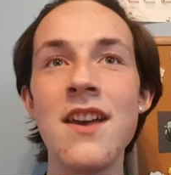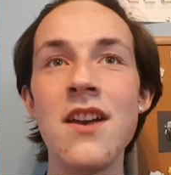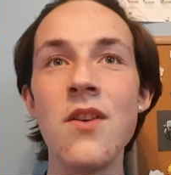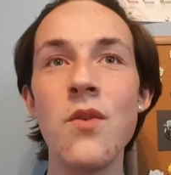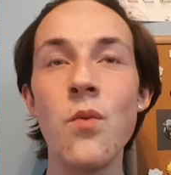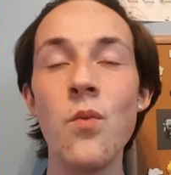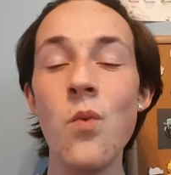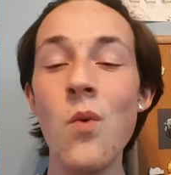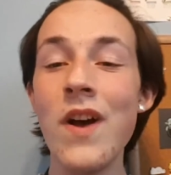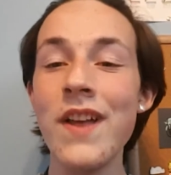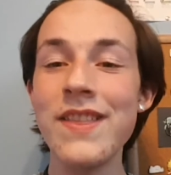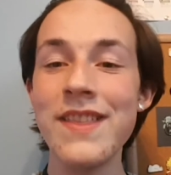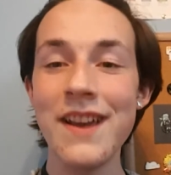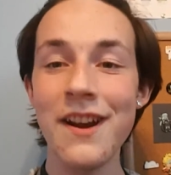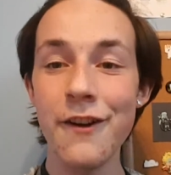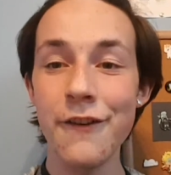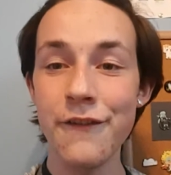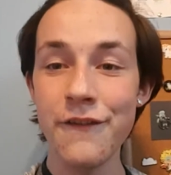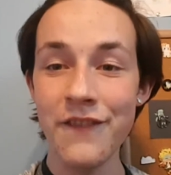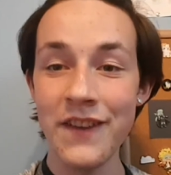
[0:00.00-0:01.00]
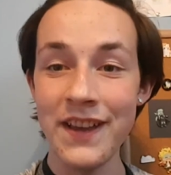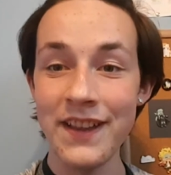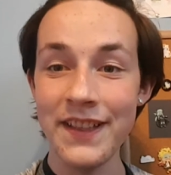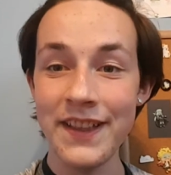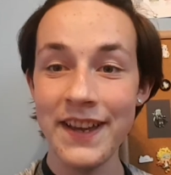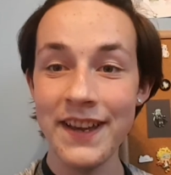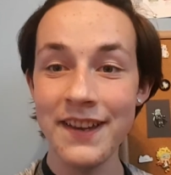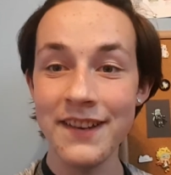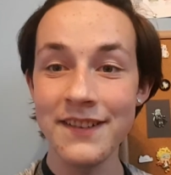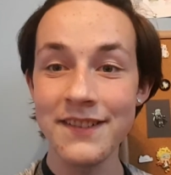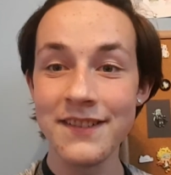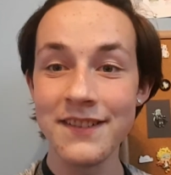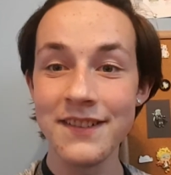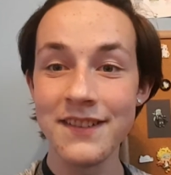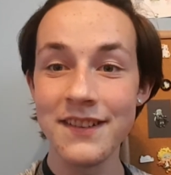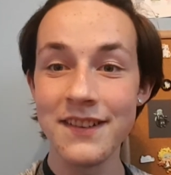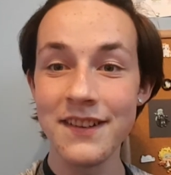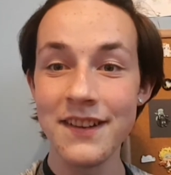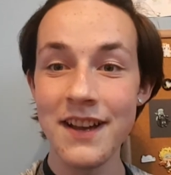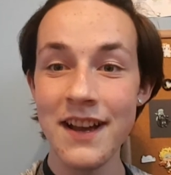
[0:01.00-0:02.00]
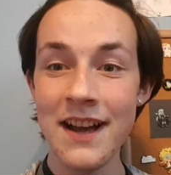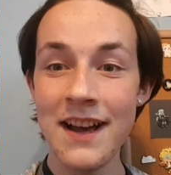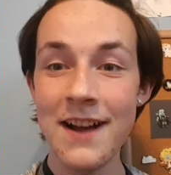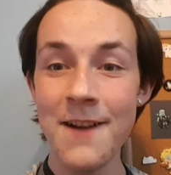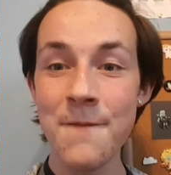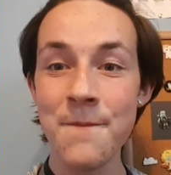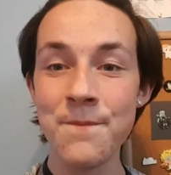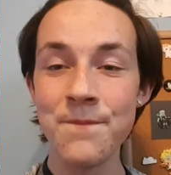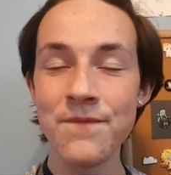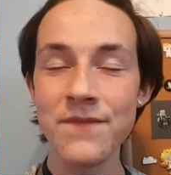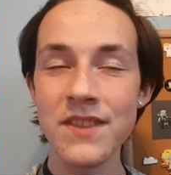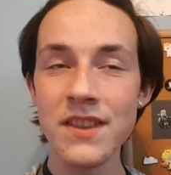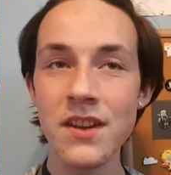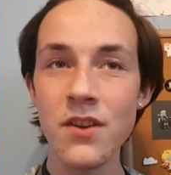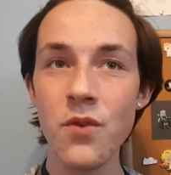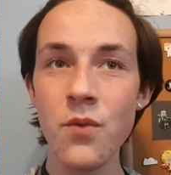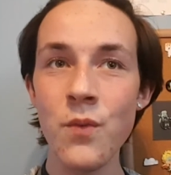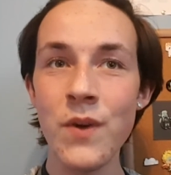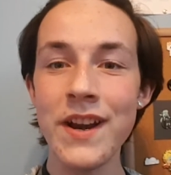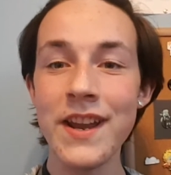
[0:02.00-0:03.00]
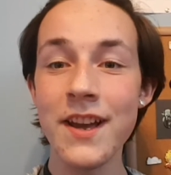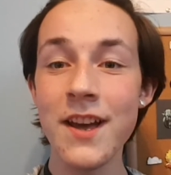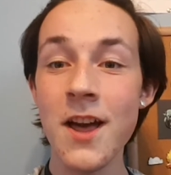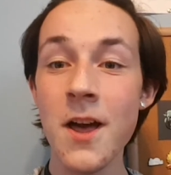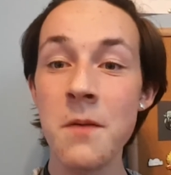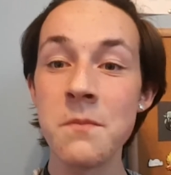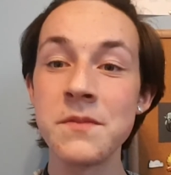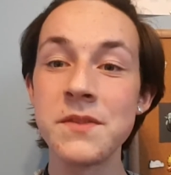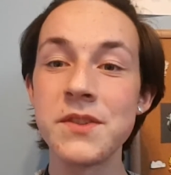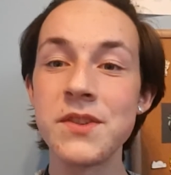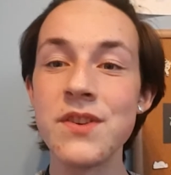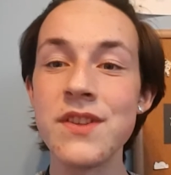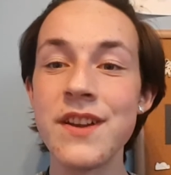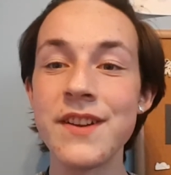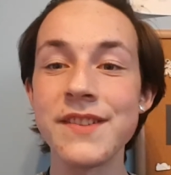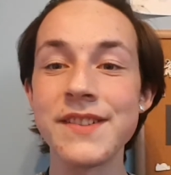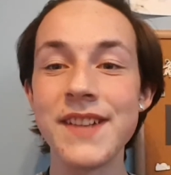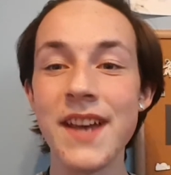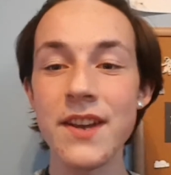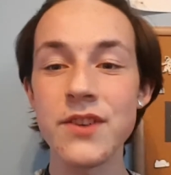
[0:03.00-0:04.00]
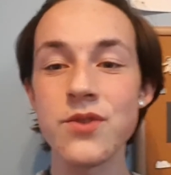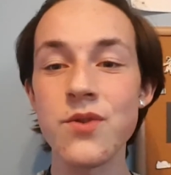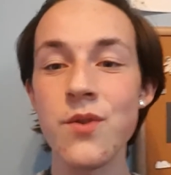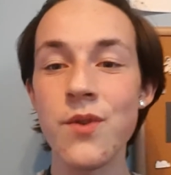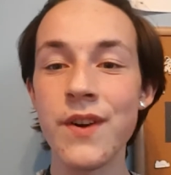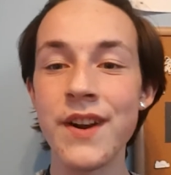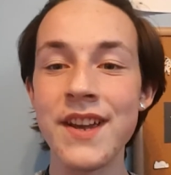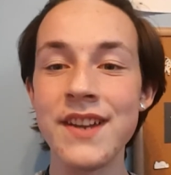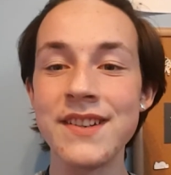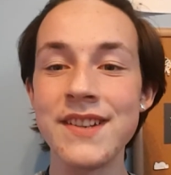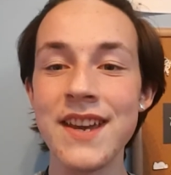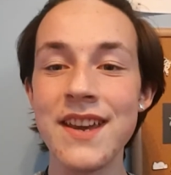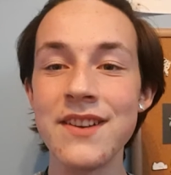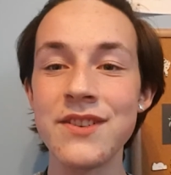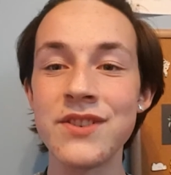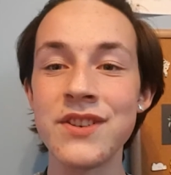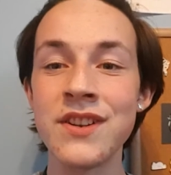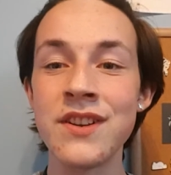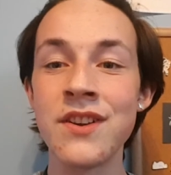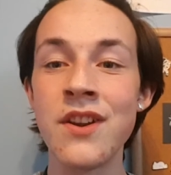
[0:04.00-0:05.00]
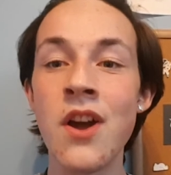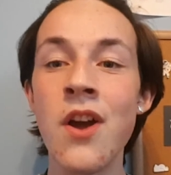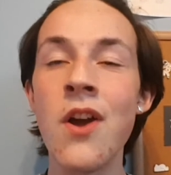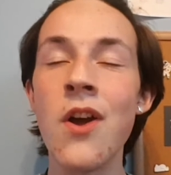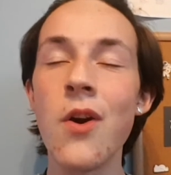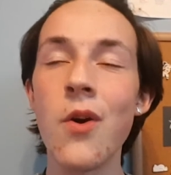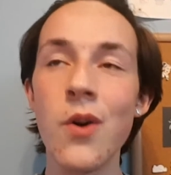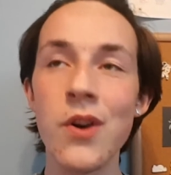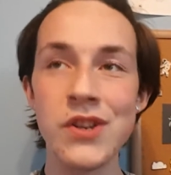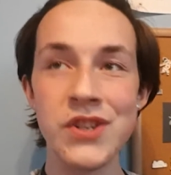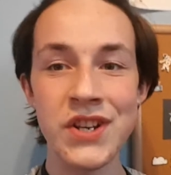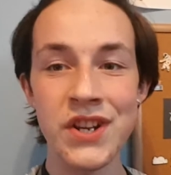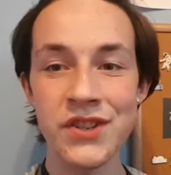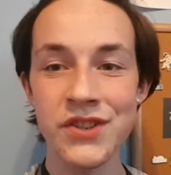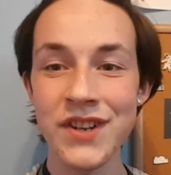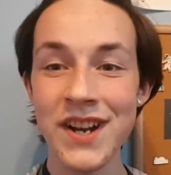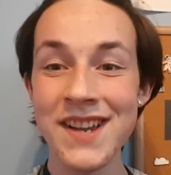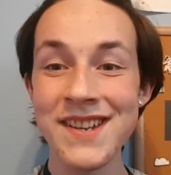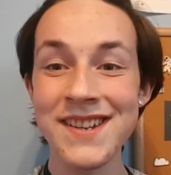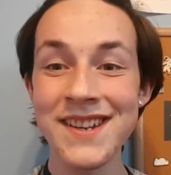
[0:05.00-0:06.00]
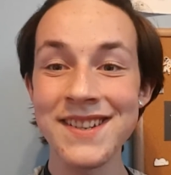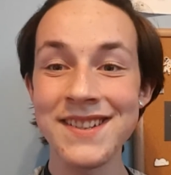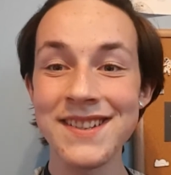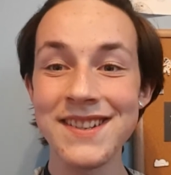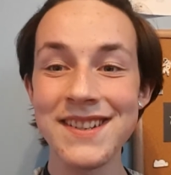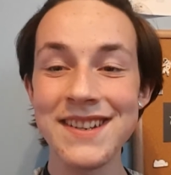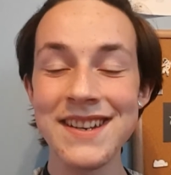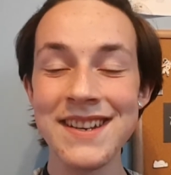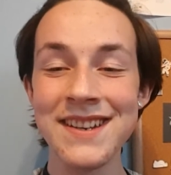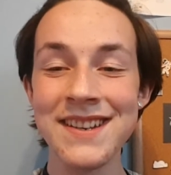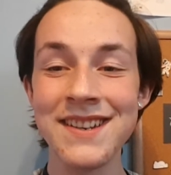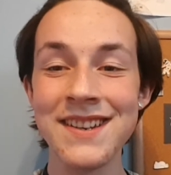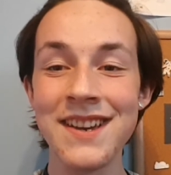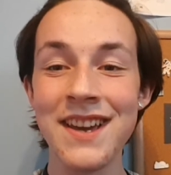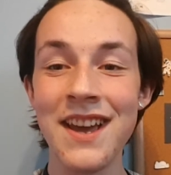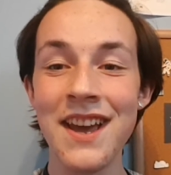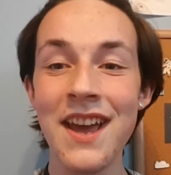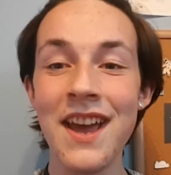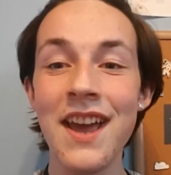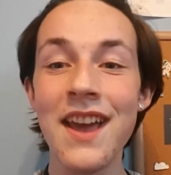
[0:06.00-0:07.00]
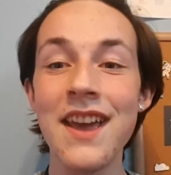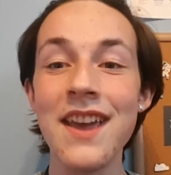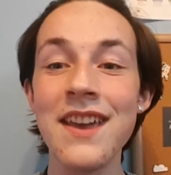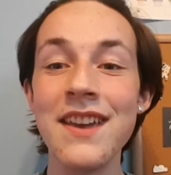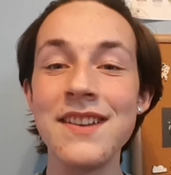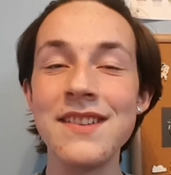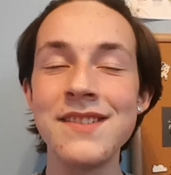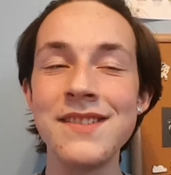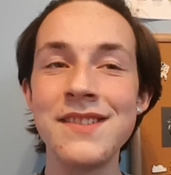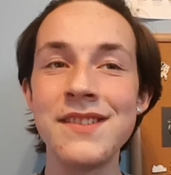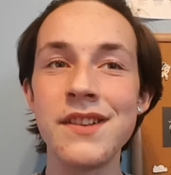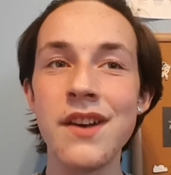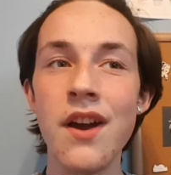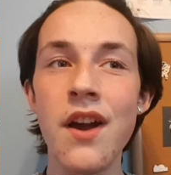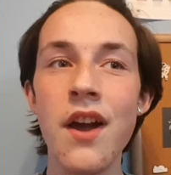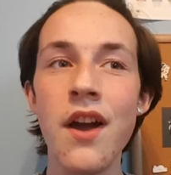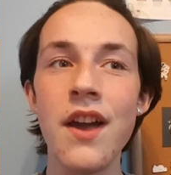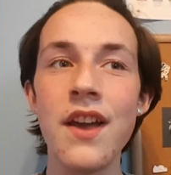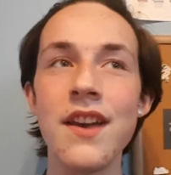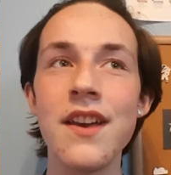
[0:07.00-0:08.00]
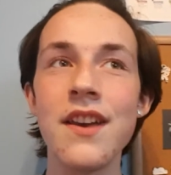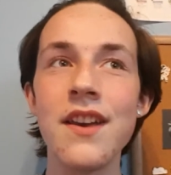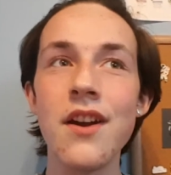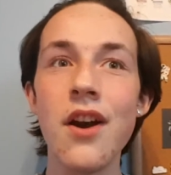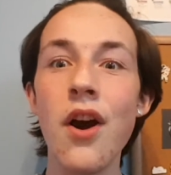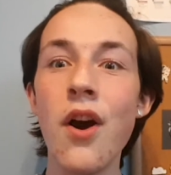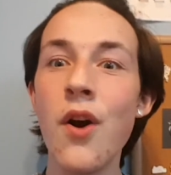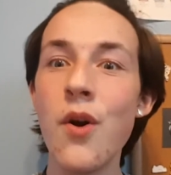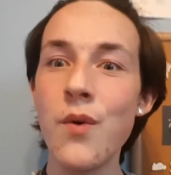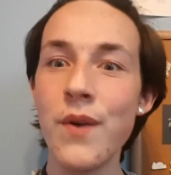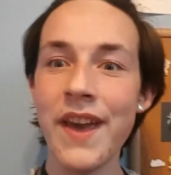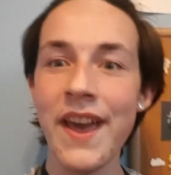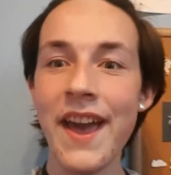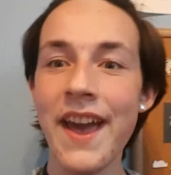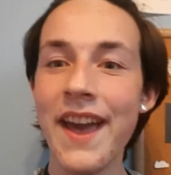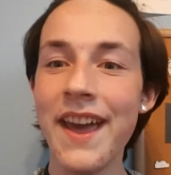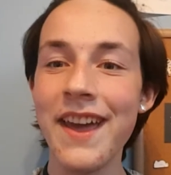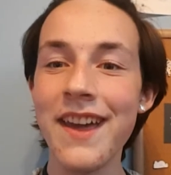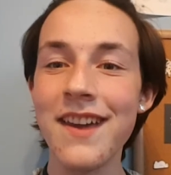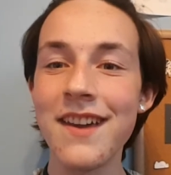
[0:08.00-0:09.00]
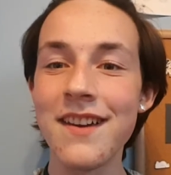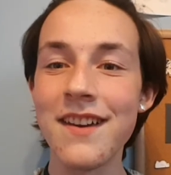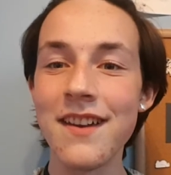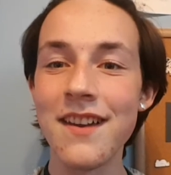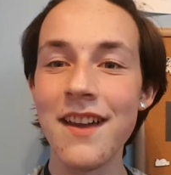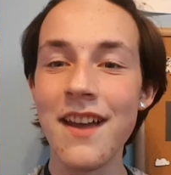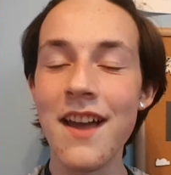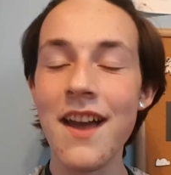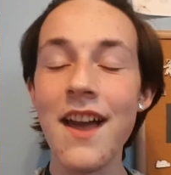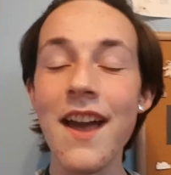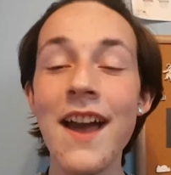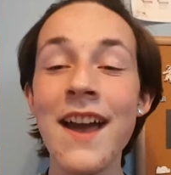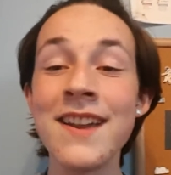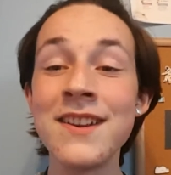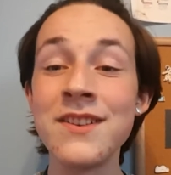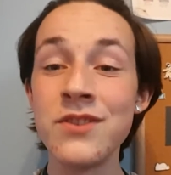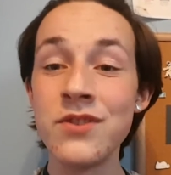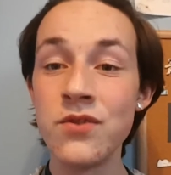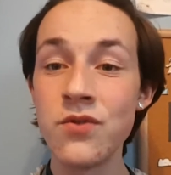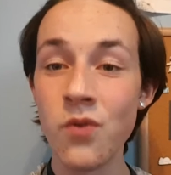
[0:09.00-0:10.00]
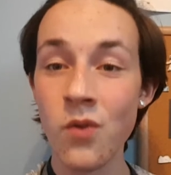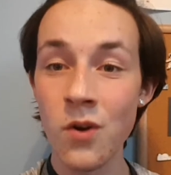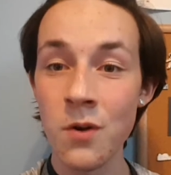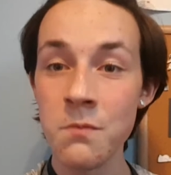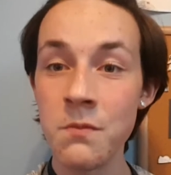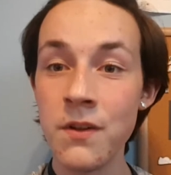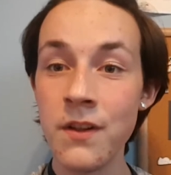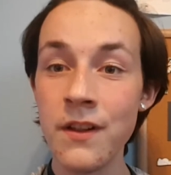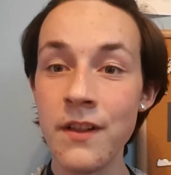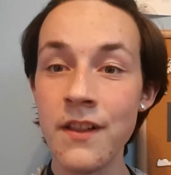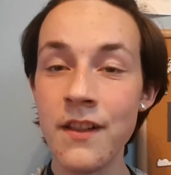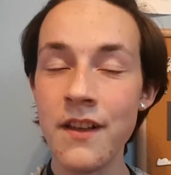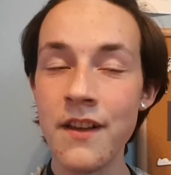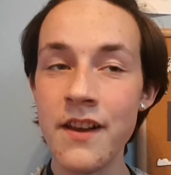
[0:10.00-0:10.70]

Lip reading: what they're feeling when it comes to their sexual orientation or gender identity is okay and normal,